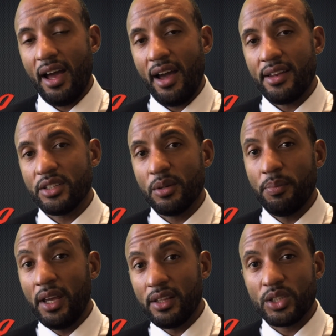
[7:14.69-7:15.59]
and it's
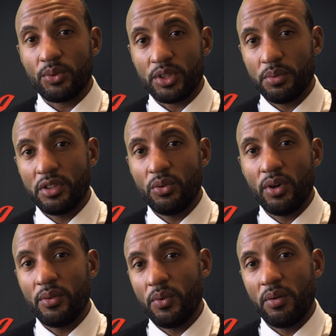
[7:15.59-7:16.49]
appealing to us because
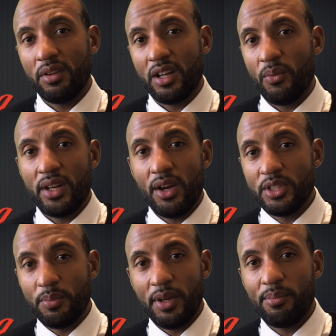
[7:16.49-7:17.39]
we're
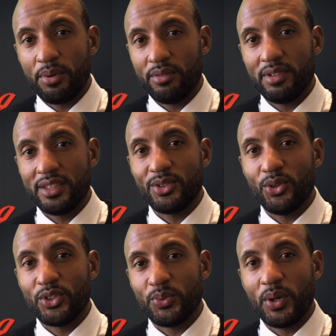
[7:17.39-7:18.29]
nosy people as
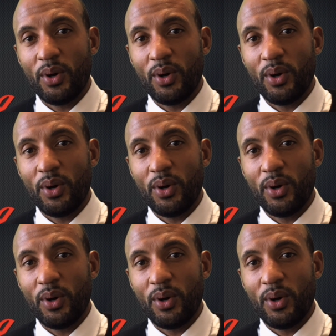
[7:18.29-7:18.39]
an audience.